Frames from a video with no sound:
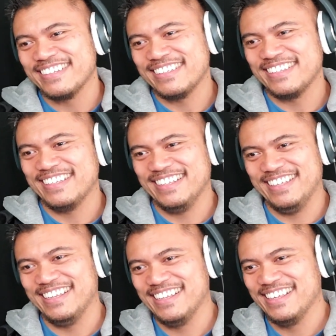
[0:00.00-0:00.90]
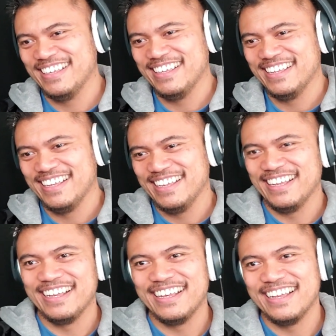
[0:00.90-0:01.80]

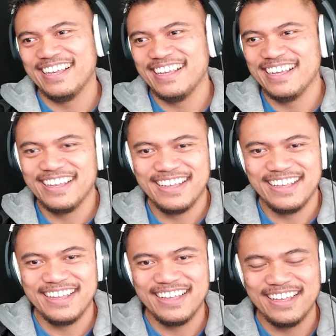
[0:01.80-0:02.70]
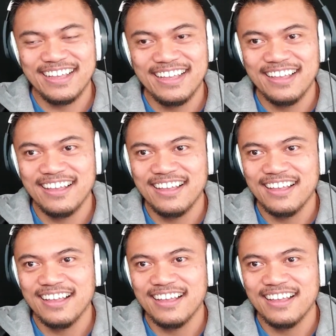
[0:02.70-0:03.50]
(silent)